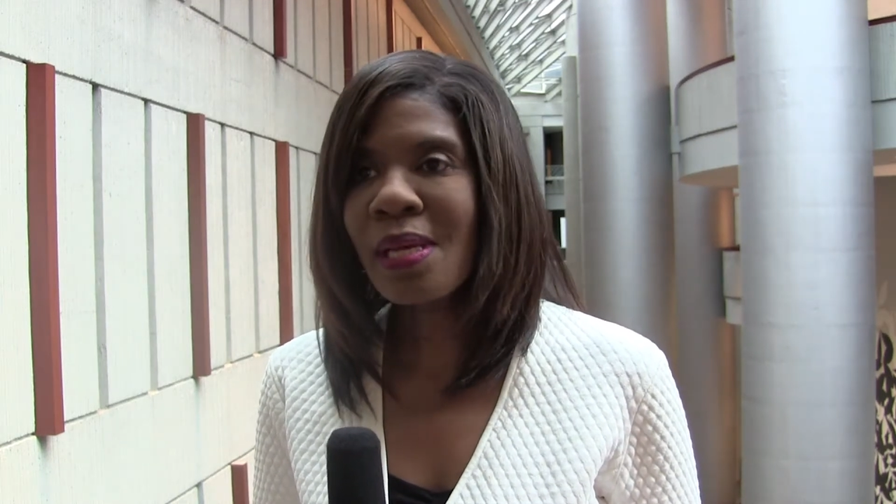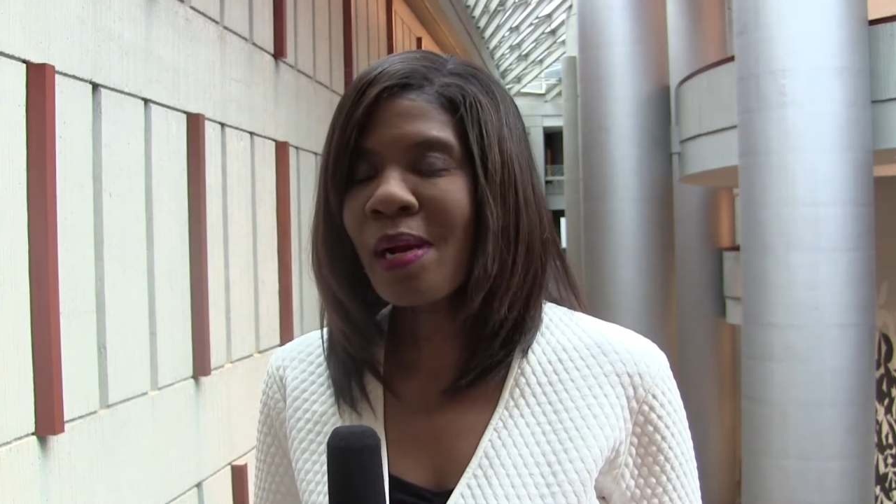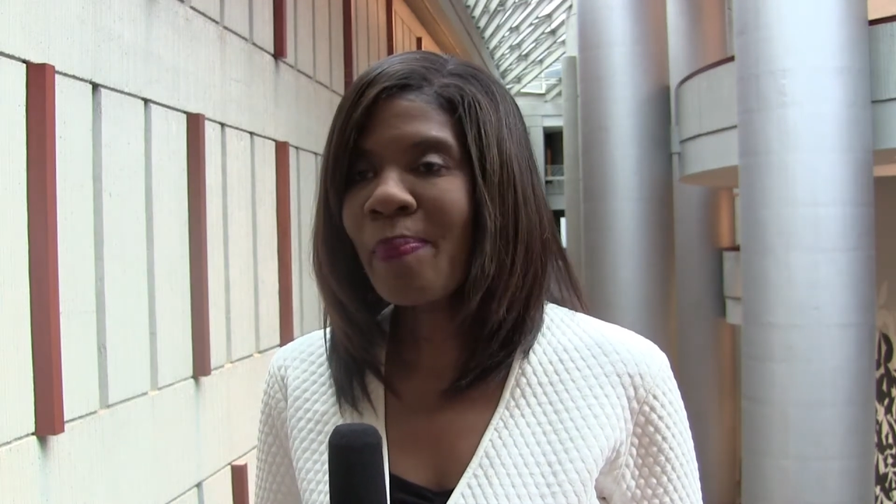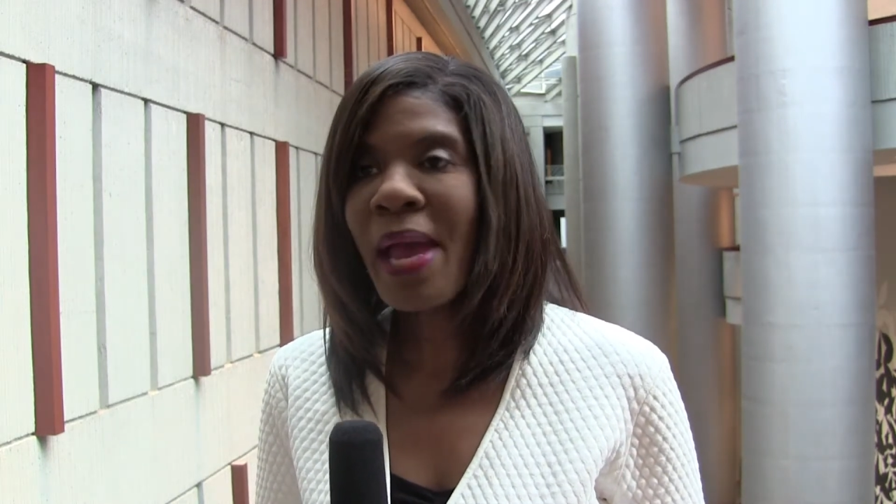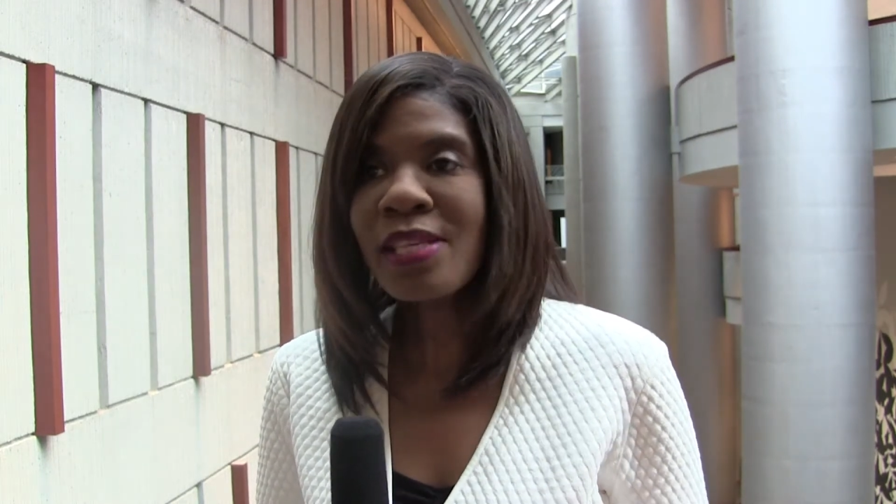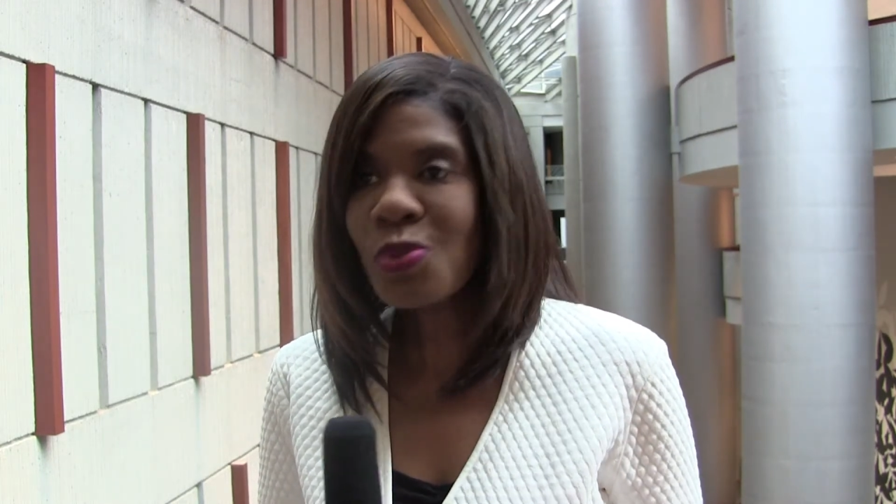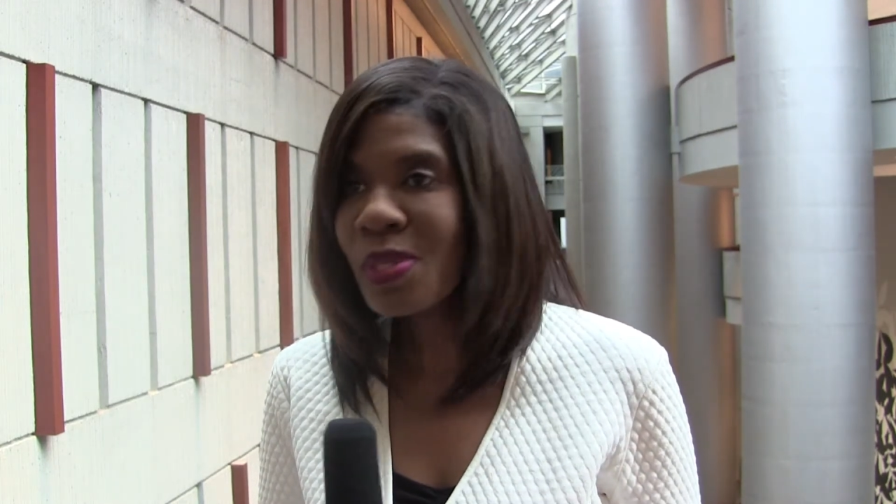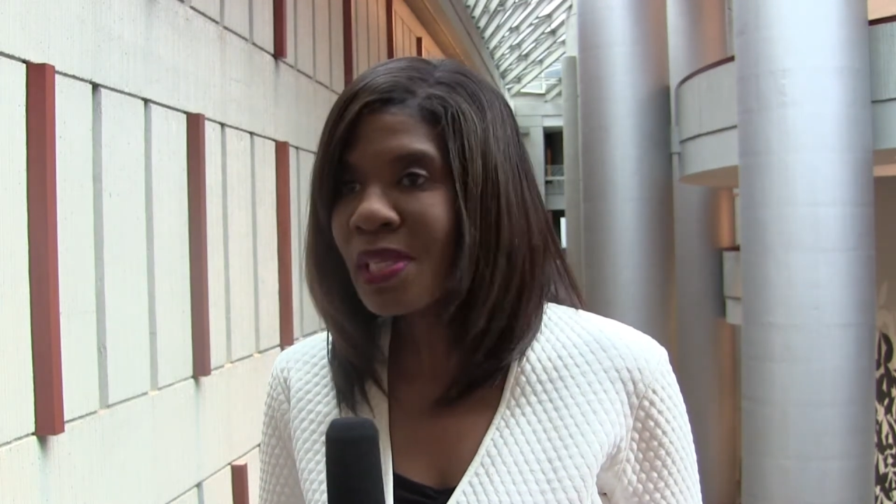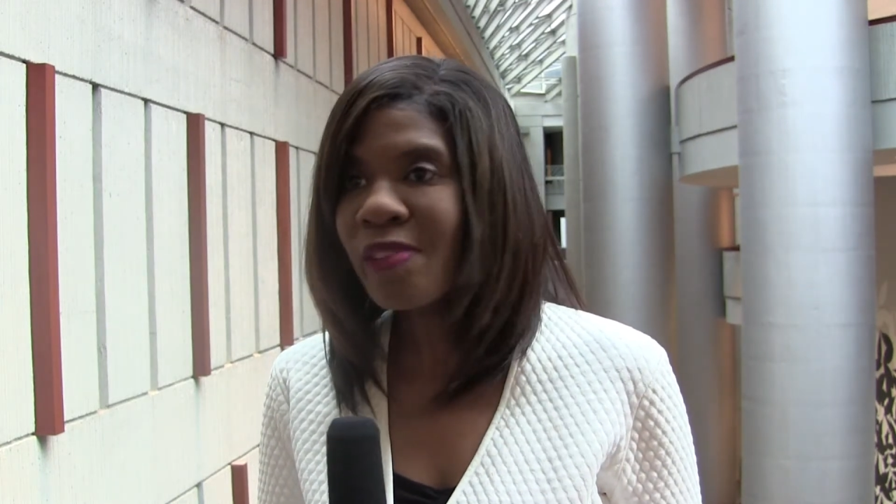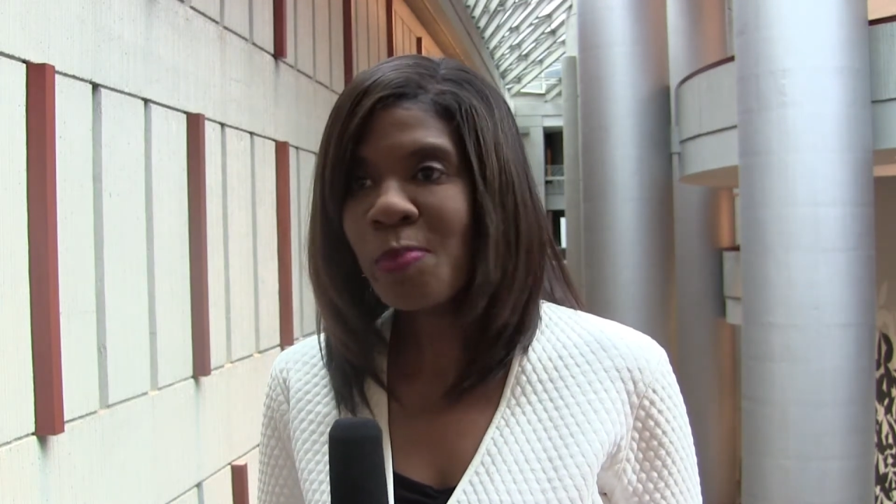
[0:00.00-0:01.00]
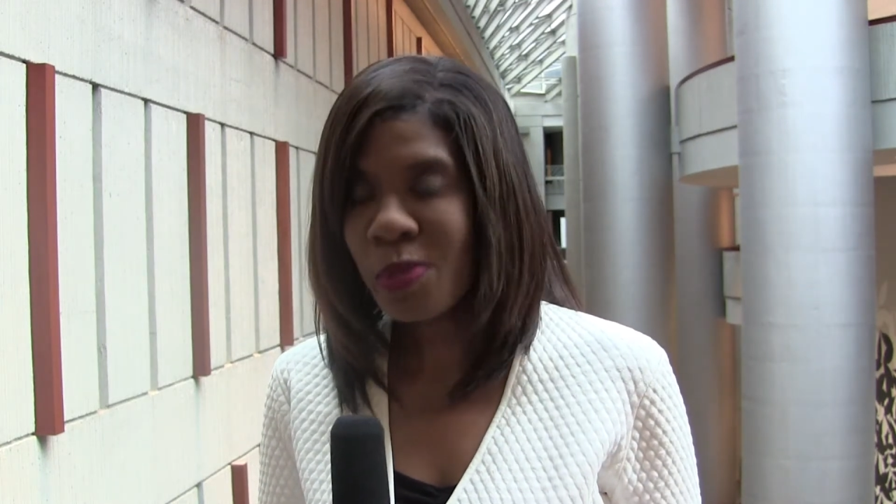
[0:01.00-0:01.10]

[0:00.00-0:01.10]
has received